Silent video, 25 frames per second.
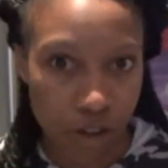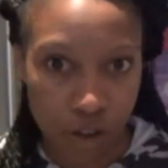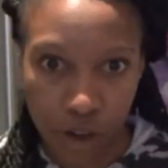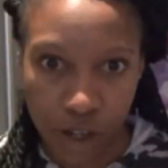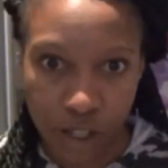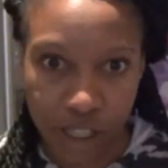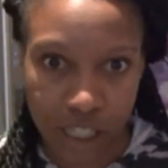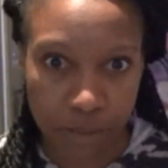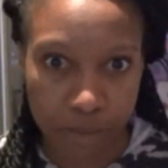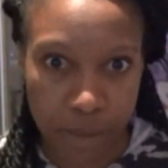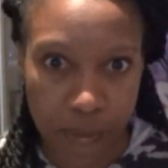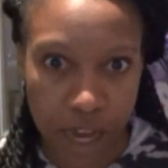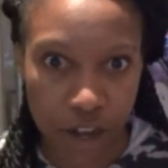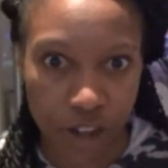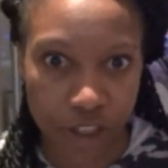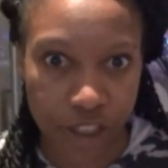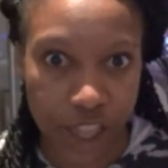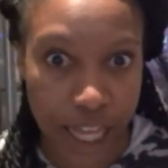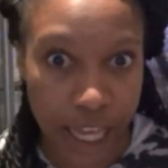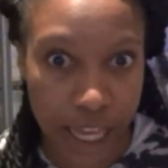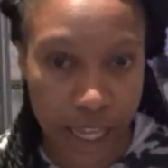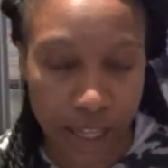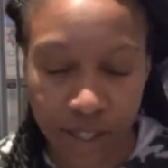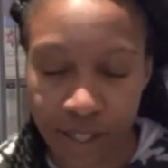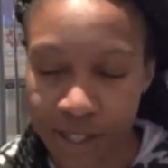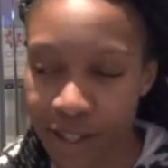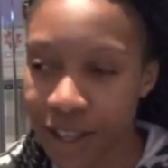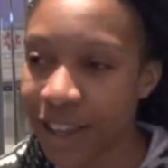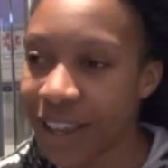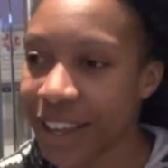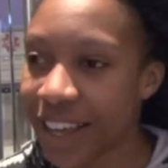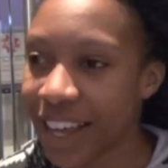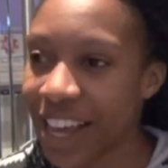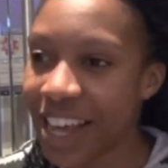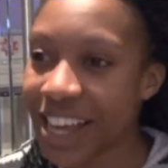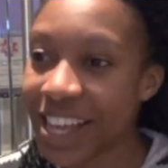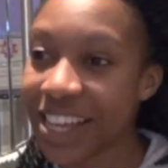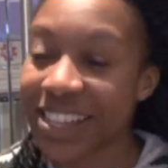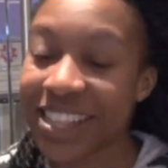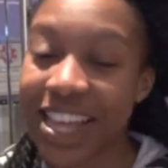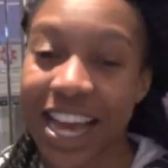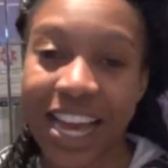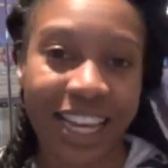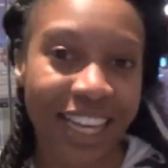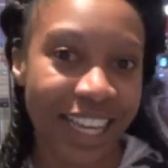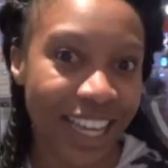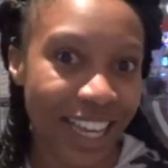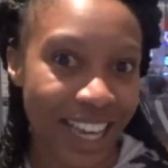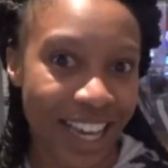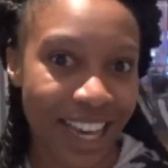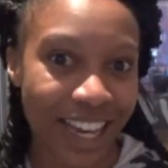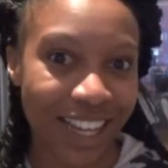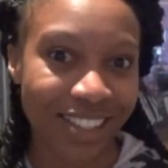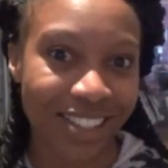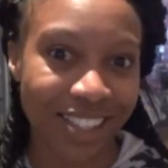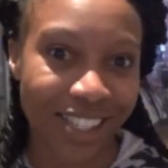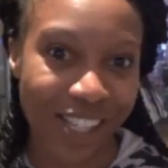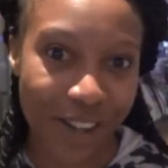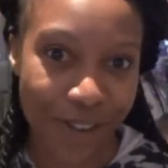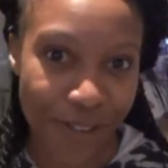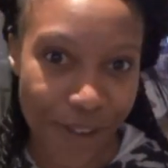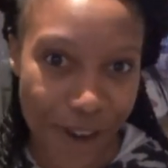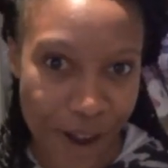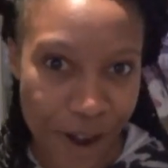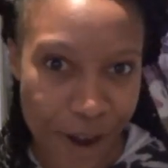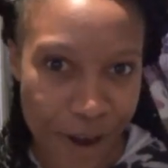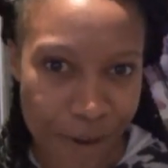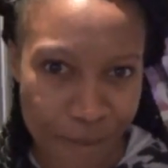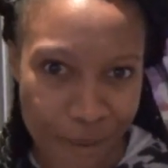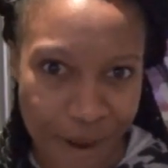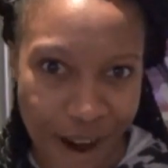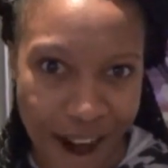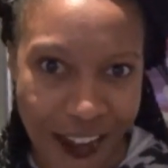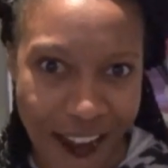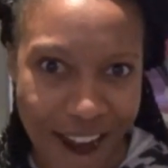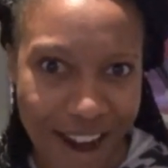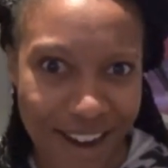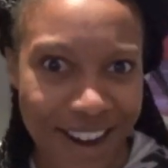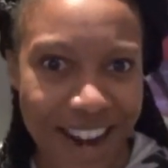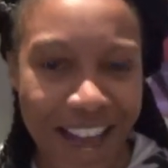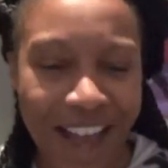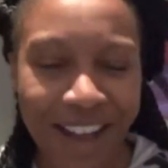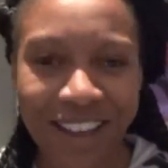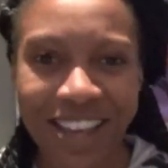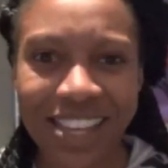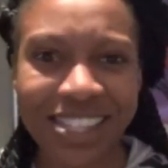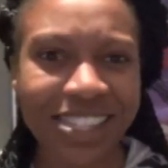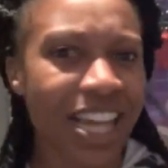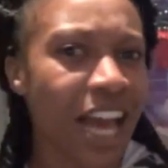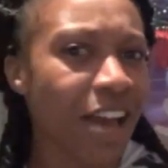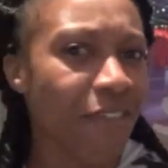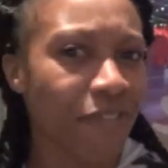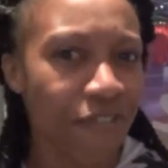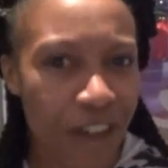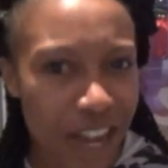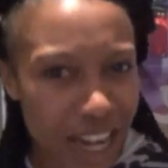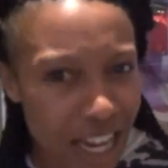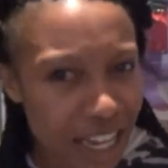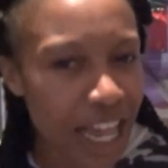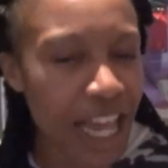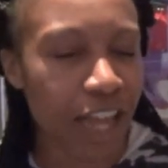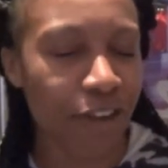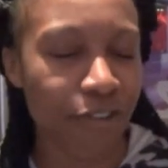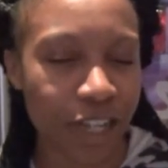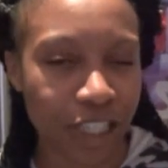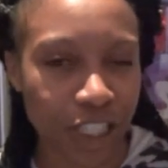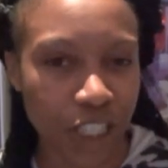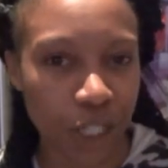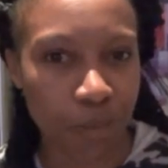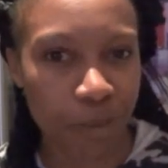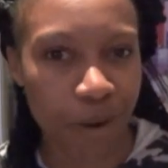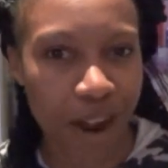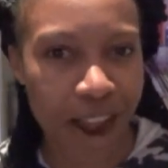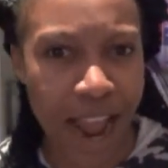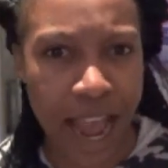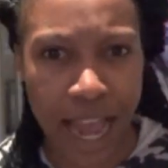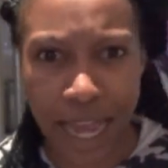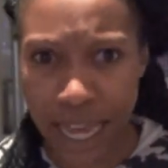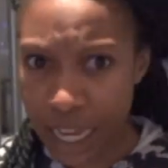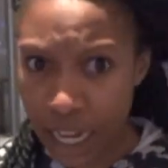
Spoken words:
on some better things. that kid, Terrell Pryor. Now, he's not funny like Richard Pryor.